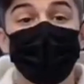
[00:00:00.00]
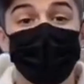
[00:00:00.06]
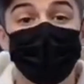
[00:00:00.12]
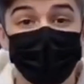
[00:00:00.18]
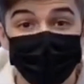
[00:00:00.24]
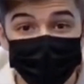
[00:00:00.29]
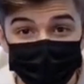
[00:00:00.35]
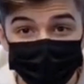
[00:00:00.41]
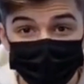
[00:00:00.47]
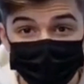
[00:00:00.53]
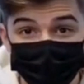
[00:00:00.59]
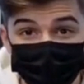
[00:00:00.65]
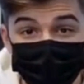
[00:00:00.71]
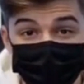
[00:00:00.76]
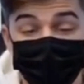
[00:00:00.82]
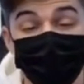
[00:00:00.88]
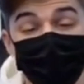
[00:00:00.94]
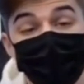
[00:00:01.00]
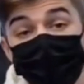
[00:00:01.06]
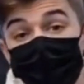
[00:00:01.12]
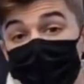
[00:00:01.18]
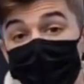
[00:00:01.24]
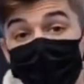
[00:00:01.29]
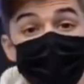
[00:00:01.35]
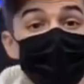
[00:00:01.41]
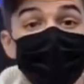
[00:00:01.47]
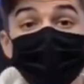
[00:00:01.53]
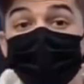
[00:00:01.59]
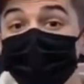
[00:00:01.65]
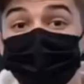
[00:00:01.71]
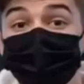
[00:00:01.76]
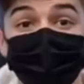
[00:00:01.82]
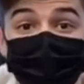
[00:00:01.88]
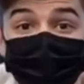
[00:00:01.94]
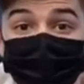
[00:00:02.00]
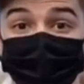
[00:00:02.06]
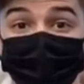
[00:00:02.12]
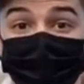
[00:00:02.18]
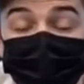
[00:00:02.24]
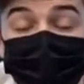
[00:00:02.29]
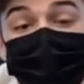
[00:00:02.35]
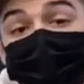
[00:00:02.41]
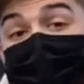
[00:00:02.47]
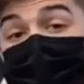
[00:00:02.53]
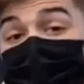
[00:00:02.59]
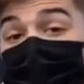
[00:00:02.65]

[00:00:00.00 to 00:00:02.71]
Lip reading: Editing your clips into a finished sequence.